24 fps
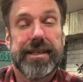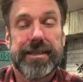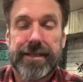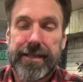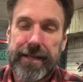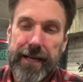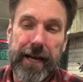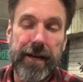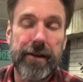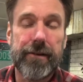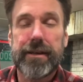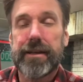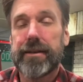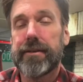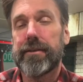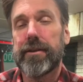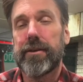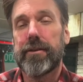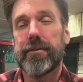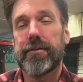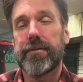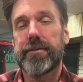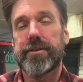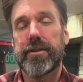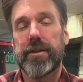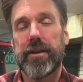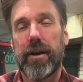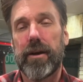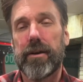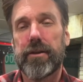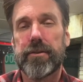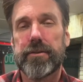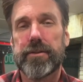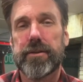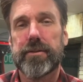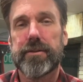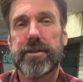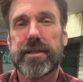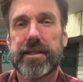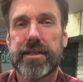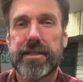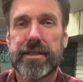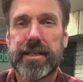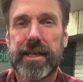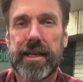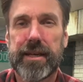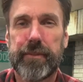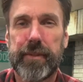I don't even know if AutoZone's going
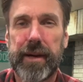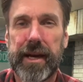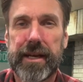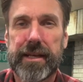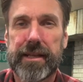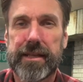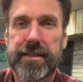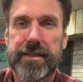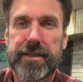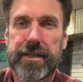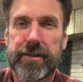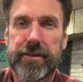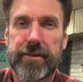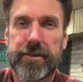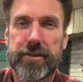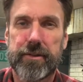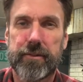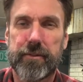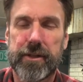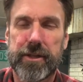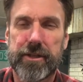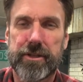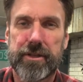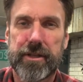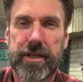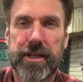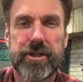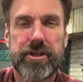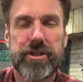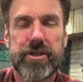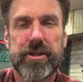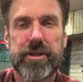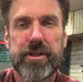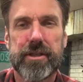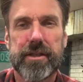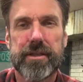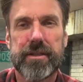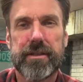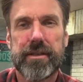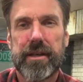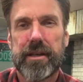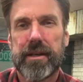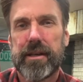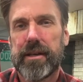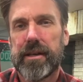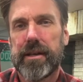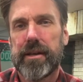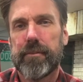to take back this other switch. They should,
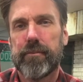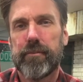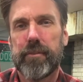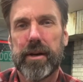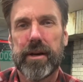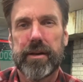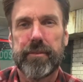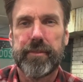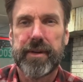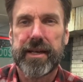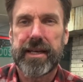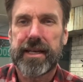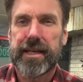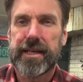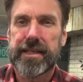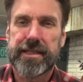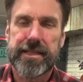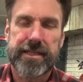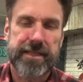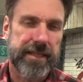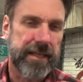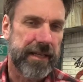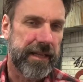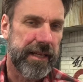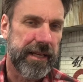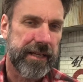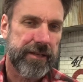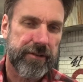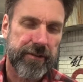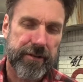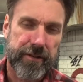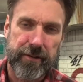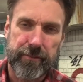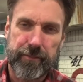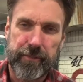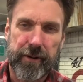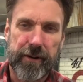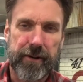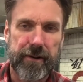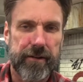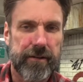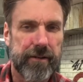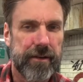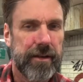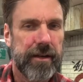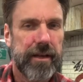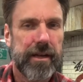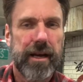but because it's electrical
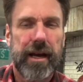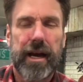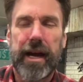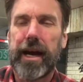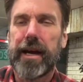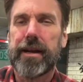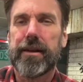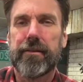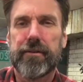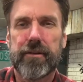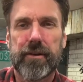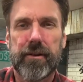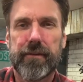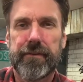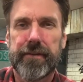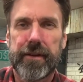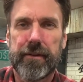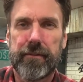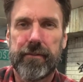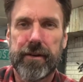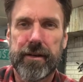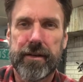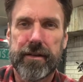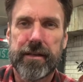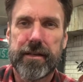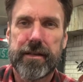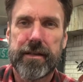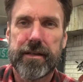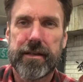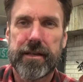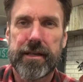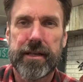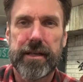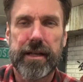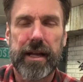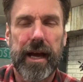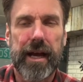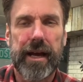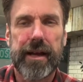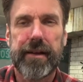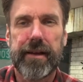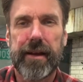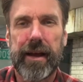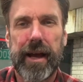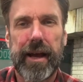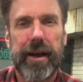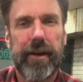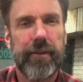part, I don't know if they will. And
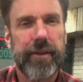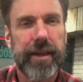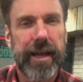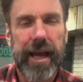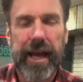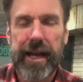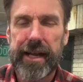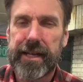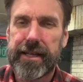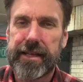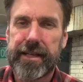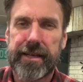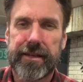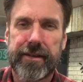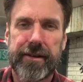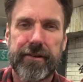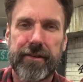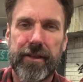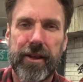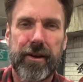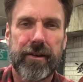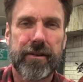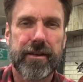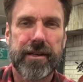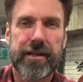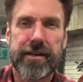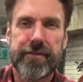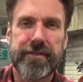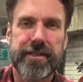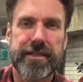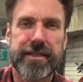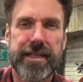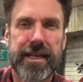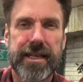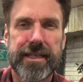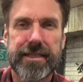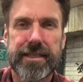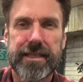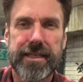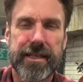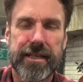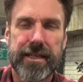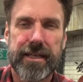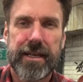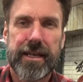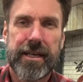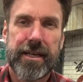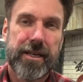I only had it in there long enough to test
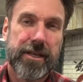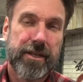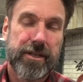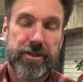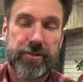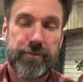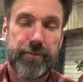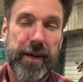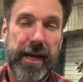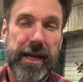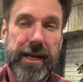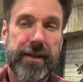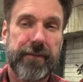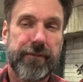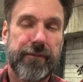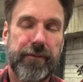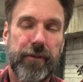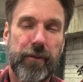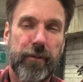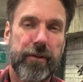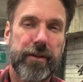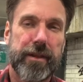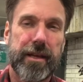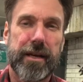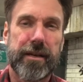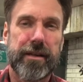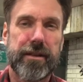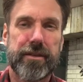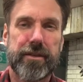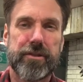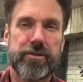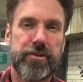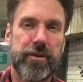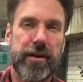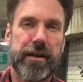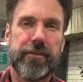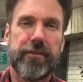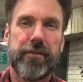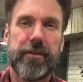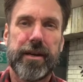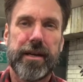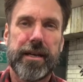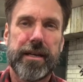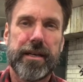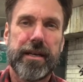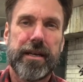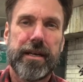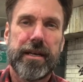it back and forth out of the
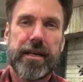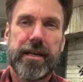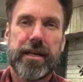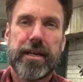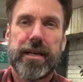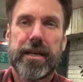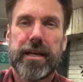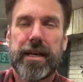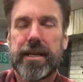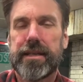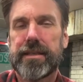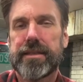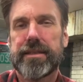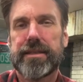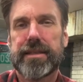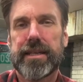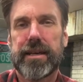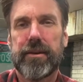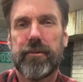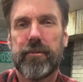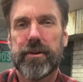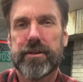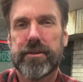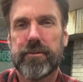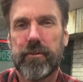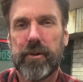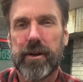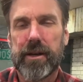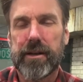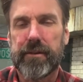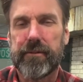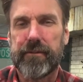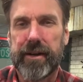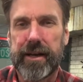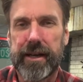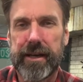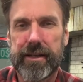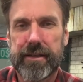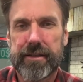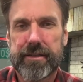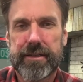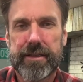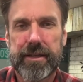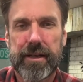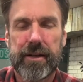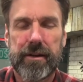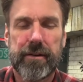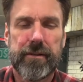driveway and to see it wasn't working right.
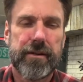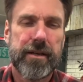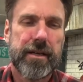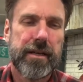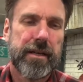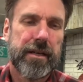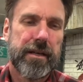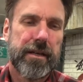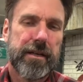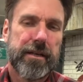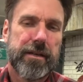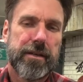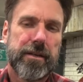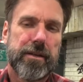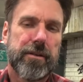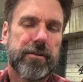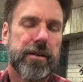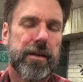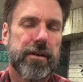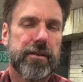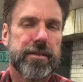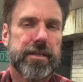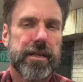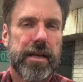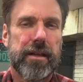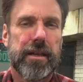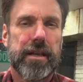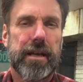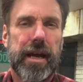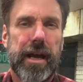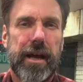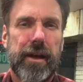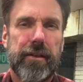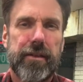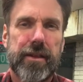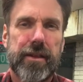So who knows? I'll